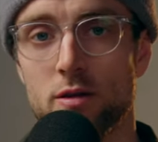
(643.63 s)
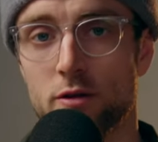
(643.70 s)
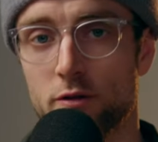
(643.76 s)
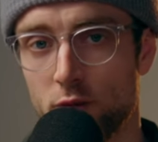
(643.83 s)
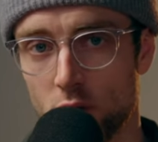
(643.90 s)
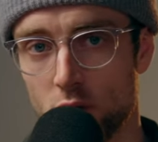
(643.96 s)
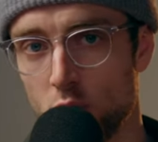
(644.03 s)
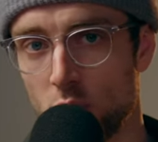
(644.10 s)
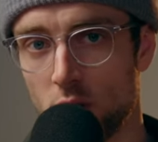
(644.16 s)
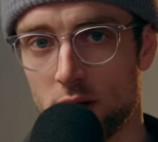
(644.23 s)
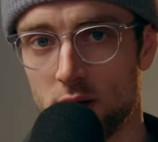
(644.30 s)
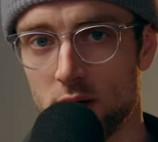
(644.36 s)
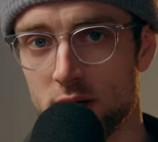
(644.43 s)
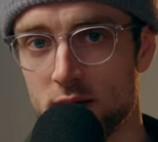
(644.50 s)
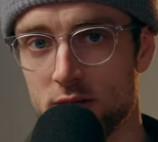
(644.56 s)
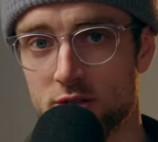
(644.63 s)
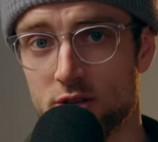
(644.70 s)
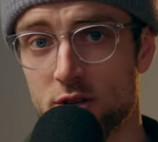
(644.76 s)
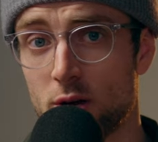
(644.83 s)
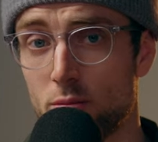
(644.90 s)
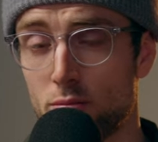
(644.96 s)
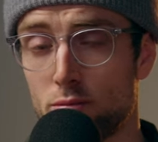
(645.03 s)
The fourth one
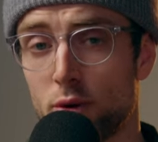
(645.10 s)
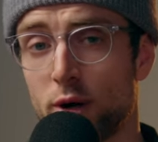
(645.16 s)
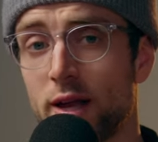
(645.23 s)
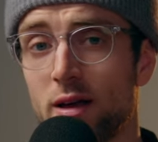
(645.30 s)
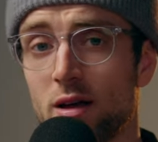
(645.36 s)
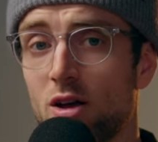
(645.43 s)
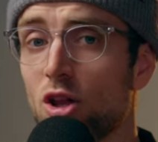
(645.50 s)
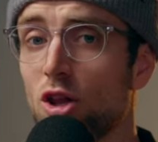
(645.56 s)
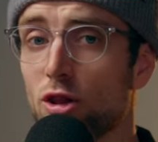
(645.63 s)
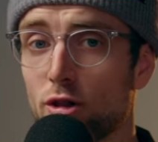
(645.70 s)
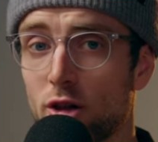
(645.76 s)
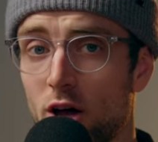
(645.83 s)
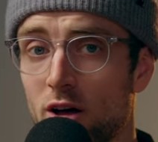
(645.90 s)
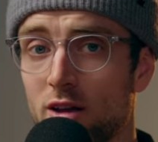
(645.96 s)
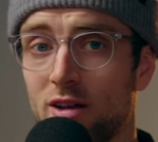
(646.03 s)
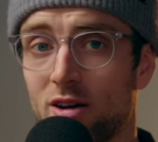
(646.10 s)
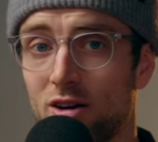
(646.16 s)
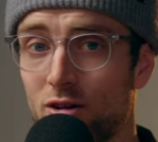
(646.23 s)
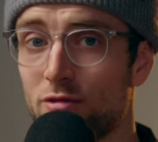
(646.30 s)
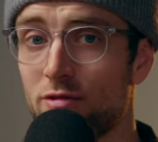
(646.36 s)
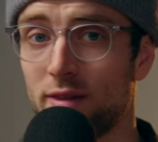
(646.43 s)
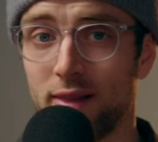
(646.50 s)
is bring a lot
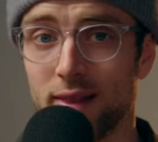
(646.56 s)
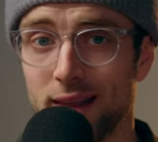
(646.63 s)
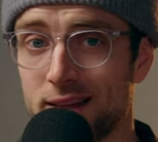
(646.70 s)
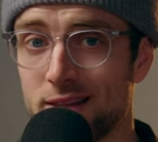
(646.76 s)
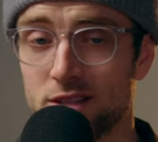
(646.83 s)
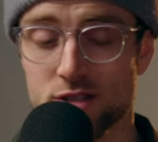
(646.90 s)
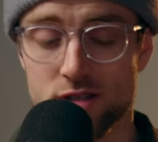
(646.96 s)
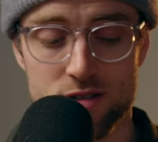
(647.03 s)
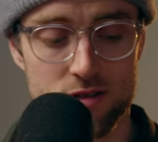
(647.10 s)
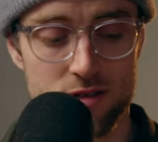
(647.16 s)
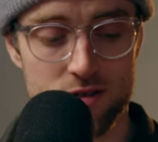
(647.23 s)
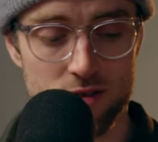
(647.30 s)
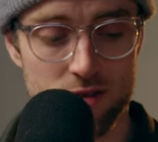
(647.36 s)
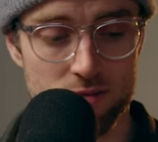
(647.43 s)
of lens,